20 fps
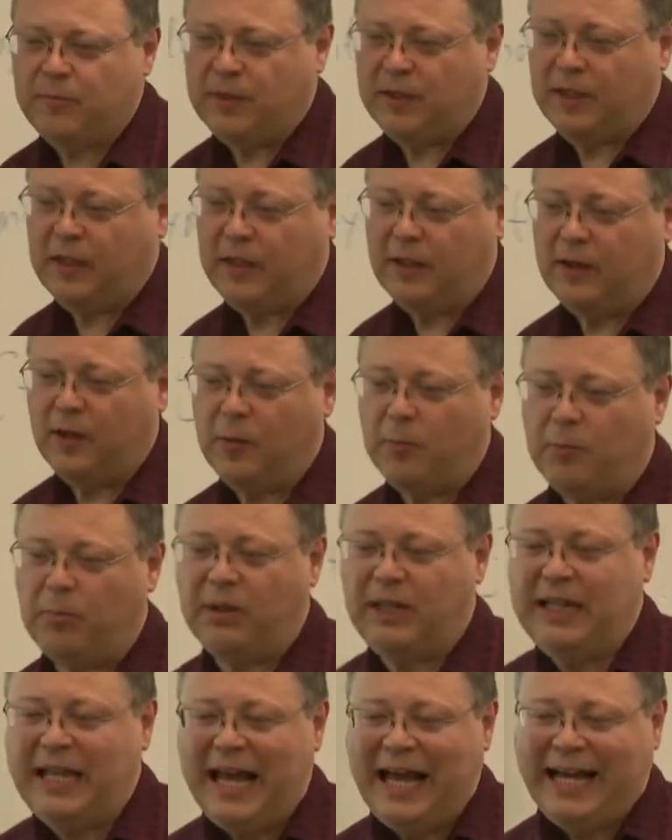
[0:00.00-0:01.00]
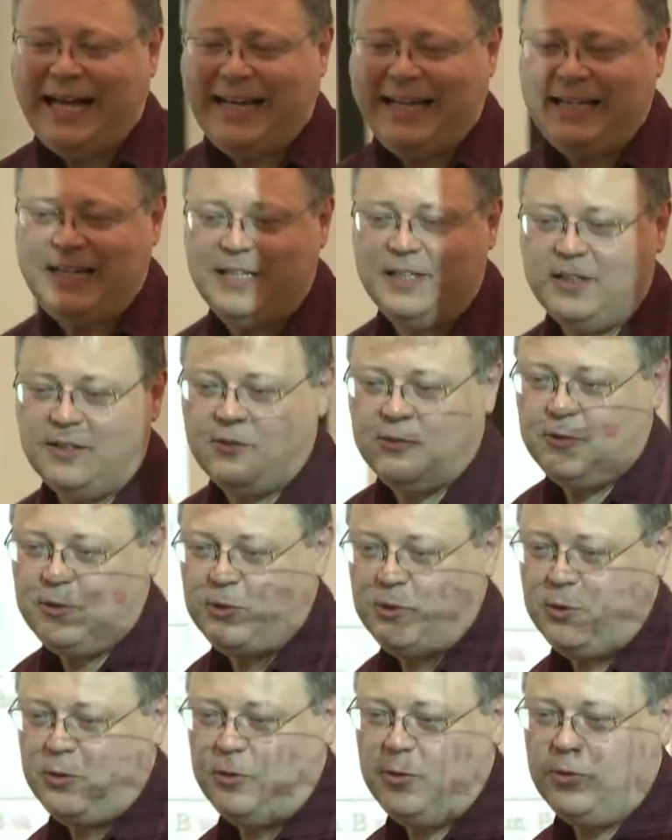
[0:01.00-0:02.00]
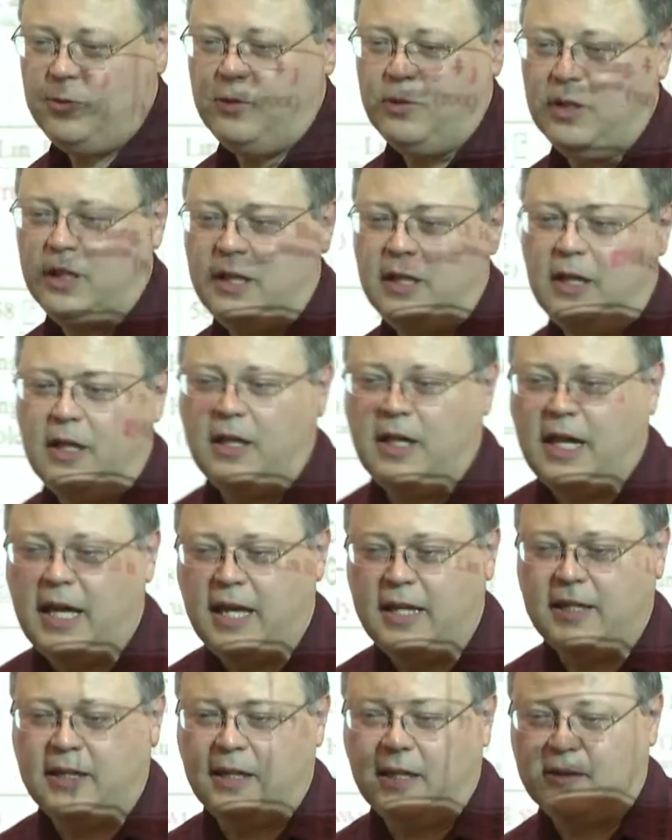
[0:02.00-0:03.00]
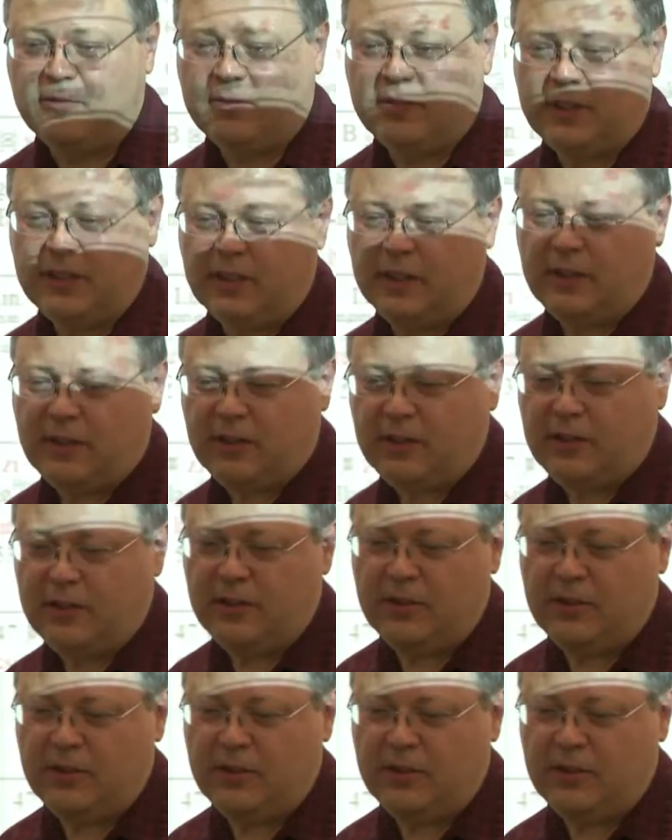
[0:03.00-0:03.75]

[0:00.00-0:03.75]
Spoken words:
be applied to any of the